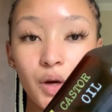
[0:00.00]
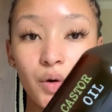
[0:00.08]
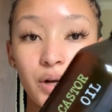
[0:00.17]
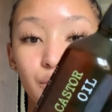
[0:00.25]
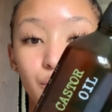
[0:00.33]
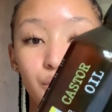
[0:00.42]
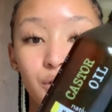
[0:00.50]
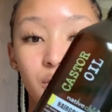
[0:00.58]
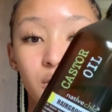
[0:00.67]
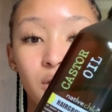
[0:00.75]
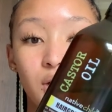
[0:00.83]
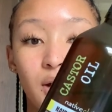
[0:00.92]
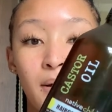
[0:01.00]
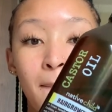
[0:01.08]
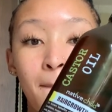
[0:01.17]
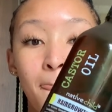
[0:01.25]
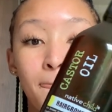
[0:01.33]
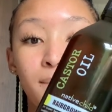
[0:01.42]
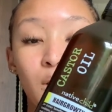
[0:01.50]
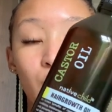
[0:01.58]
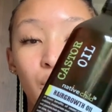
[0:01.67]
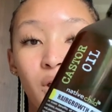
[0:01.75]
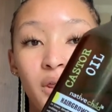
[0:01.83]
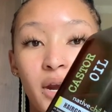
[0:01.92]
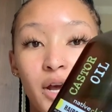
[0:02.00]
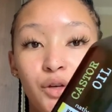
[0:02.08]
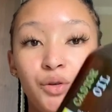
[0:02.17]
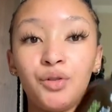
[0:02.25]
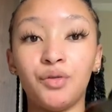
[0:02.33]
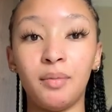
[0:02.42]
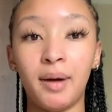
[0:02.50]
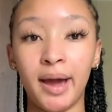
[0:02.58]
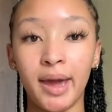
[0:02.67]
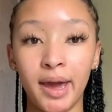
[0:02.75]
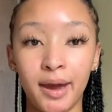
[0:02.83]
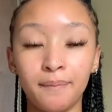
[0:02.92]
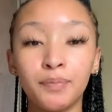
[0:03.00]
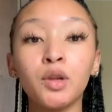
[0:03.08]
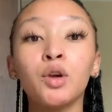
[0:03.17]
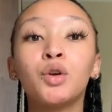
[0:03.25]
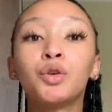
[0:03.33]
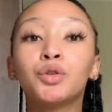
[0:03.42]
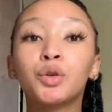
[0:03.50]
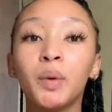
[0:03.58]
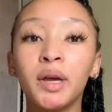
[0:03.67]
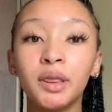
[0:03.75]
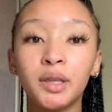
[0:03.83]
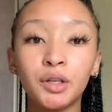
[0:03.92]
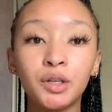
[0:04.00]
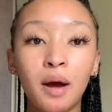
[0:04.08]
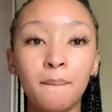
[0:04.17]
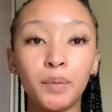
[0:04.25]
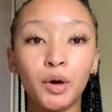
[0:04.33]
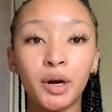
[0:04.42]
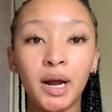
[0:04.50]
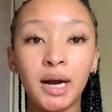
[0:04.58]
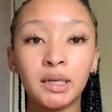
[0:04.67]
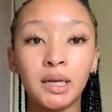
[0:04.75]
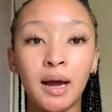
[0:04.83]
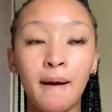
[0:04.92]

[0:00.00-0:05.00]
right? So this is the oil that I use for my hair. So when this product